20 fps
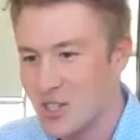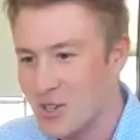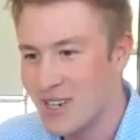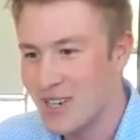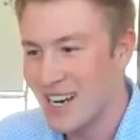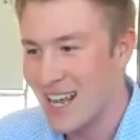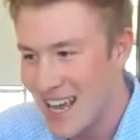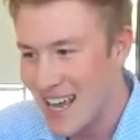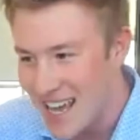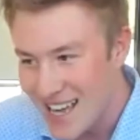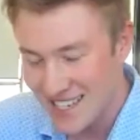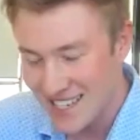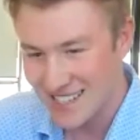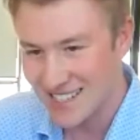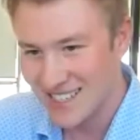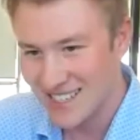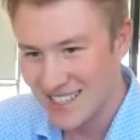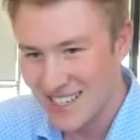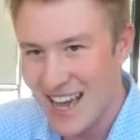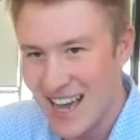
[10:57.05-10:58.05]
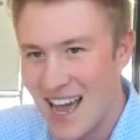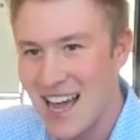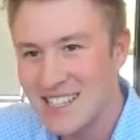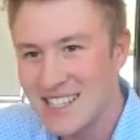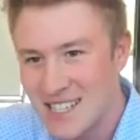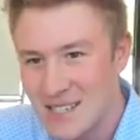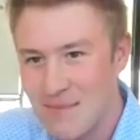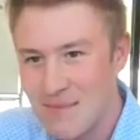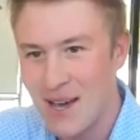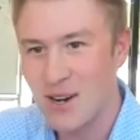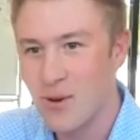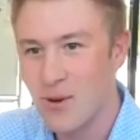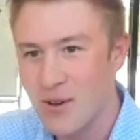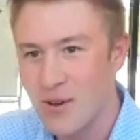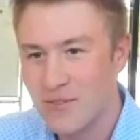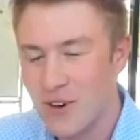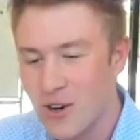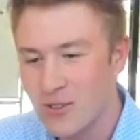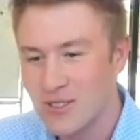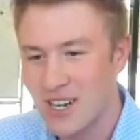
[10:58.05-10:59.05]
So you can hit antimatter
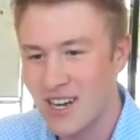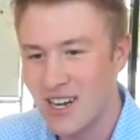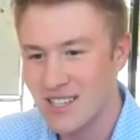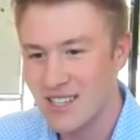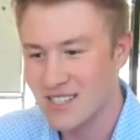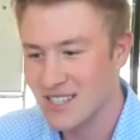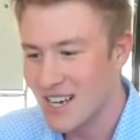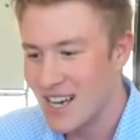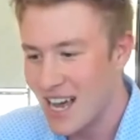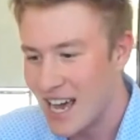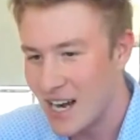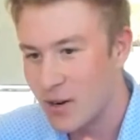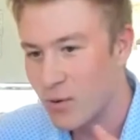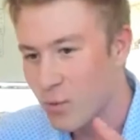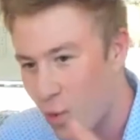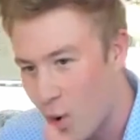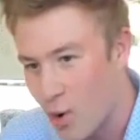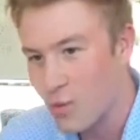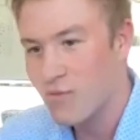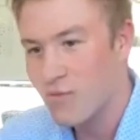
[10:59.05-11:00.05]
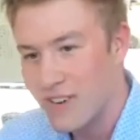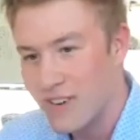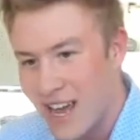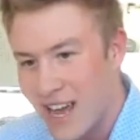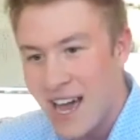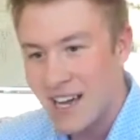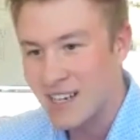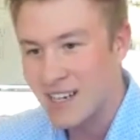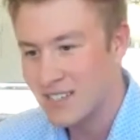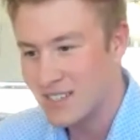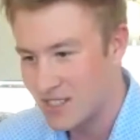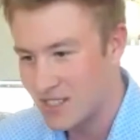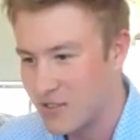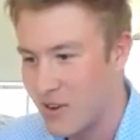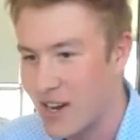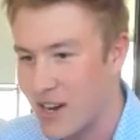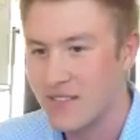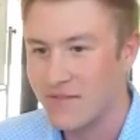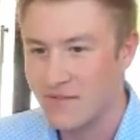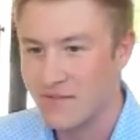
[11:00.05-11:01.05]
with photons, and it won't react to
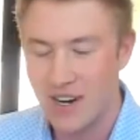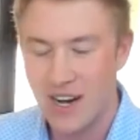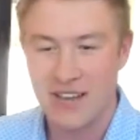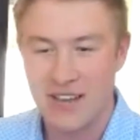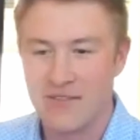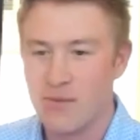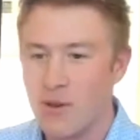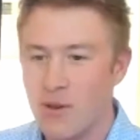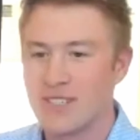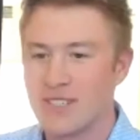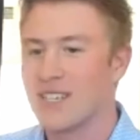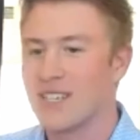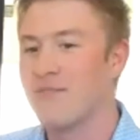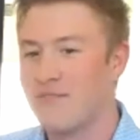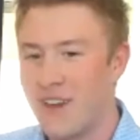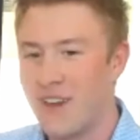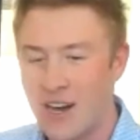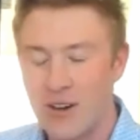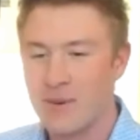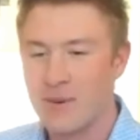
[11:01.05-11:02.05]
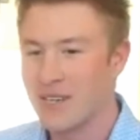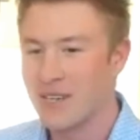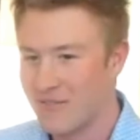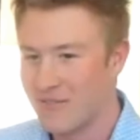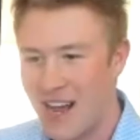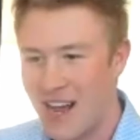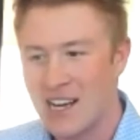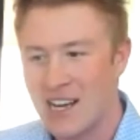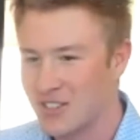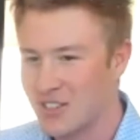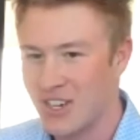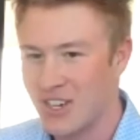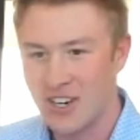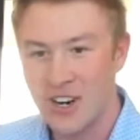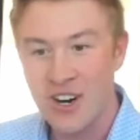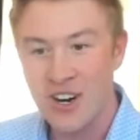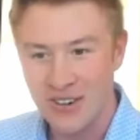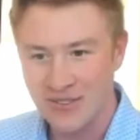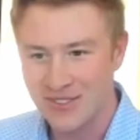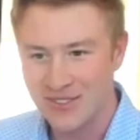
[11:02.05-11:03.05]
create like the most enthalpic reaction on
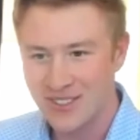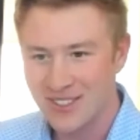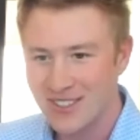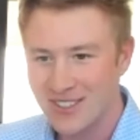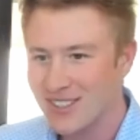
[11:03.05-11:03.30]
Earth.